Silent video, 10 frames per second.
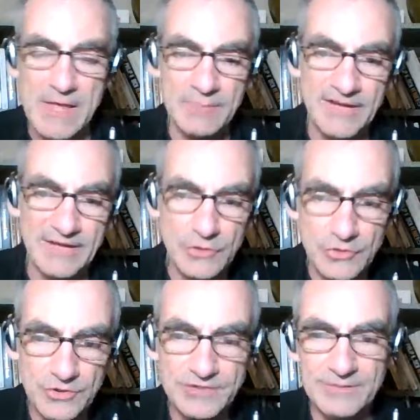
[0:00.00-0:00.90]
but I
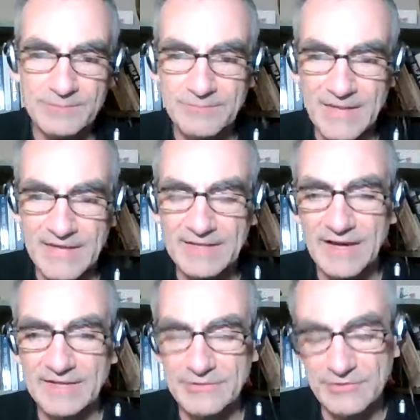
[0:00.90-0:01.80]
could make
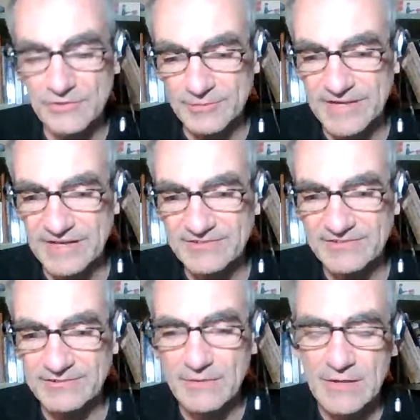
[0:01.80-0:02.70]
a
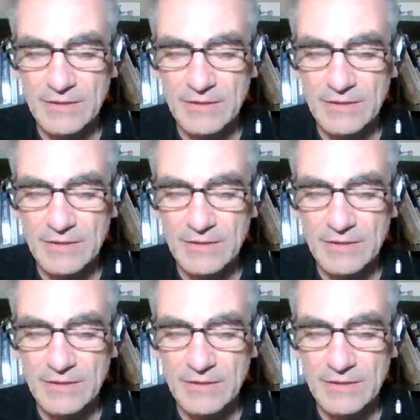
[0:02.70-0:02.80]
determination